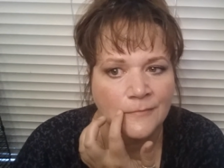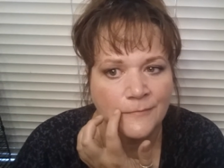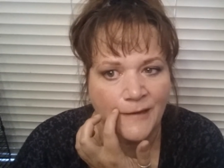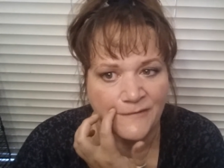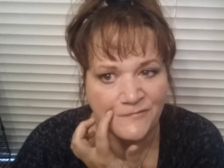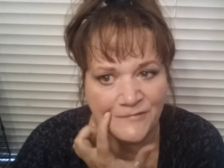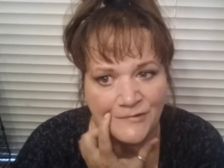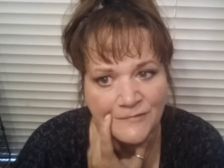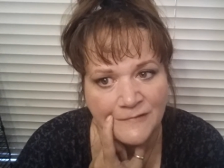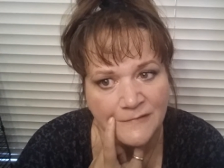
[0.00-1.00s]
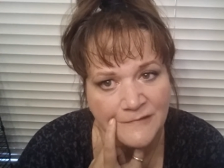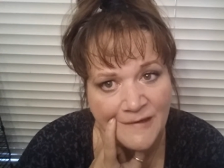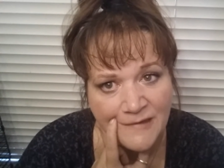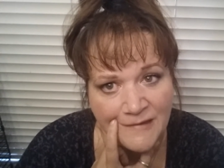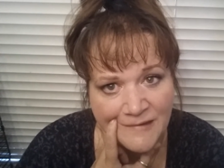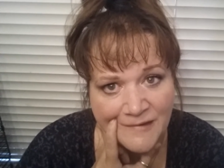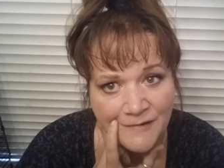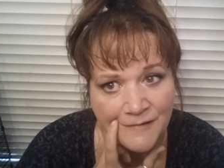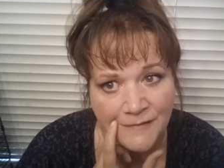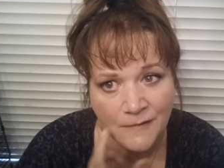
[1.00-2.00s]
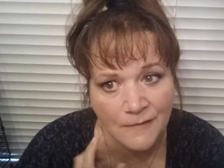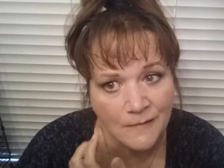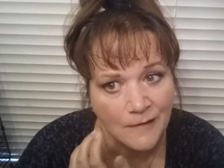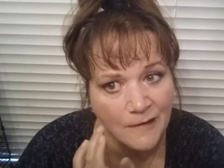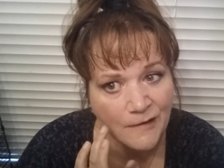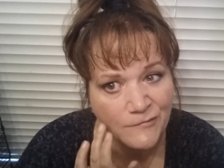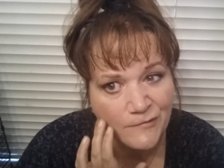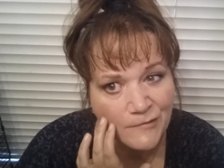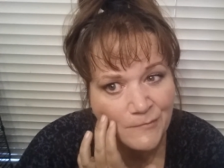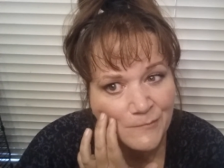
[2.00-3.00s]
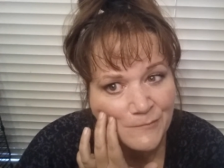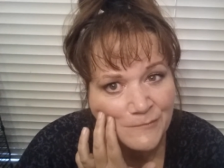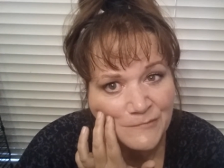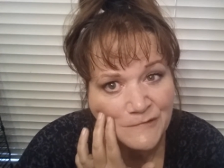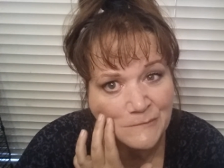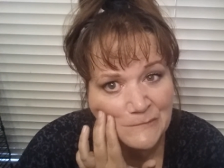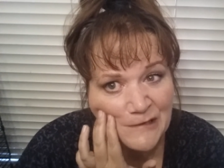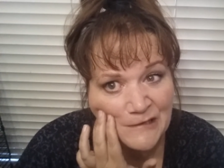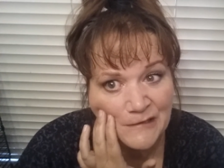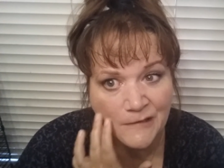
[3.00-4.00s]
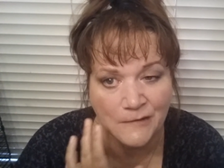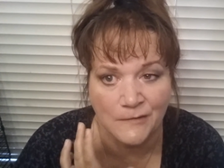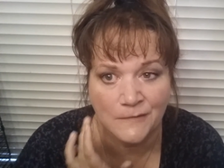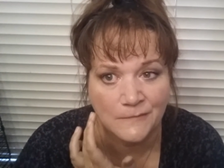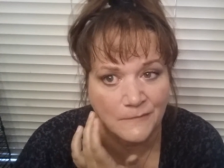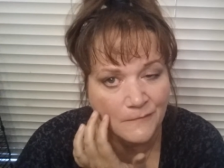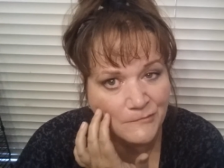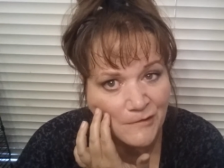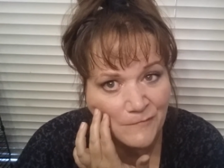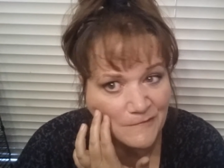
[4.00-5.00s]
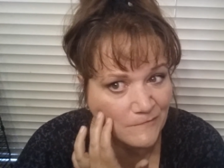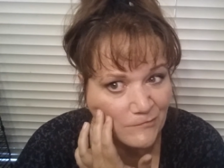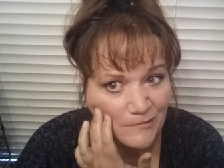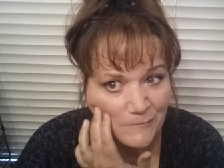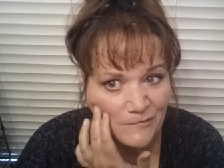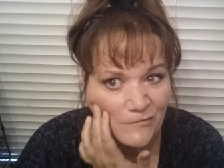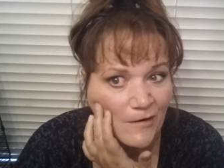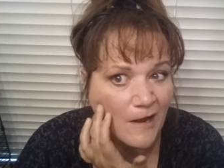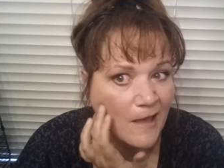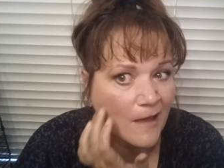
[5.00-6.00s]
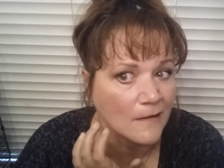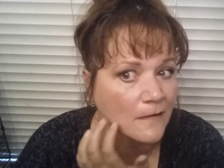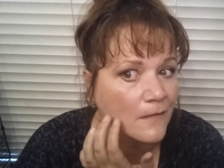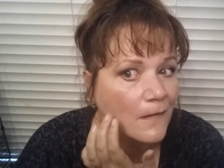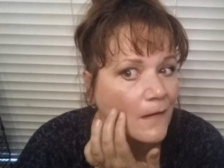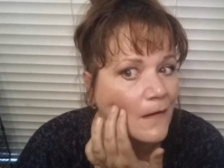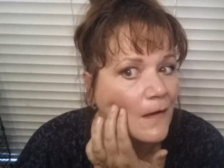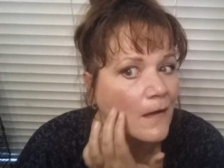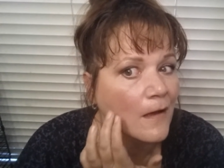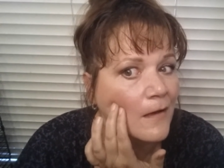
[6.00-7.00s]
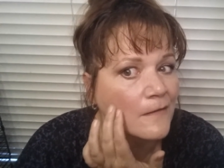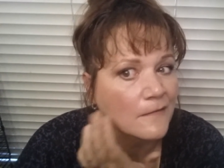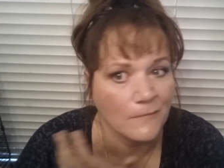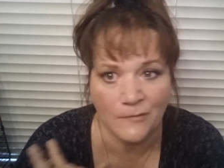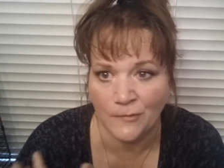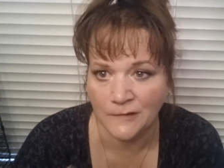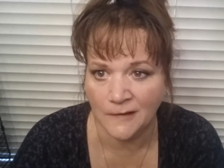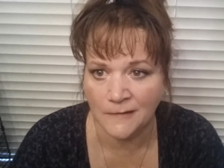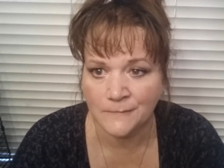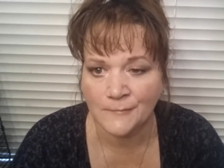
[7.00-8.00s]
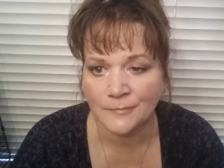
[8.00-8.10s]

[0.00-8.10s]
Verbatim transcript: But I feel tugging here, and I feel tugging here, which I wasn't feeling before I had some of the work done.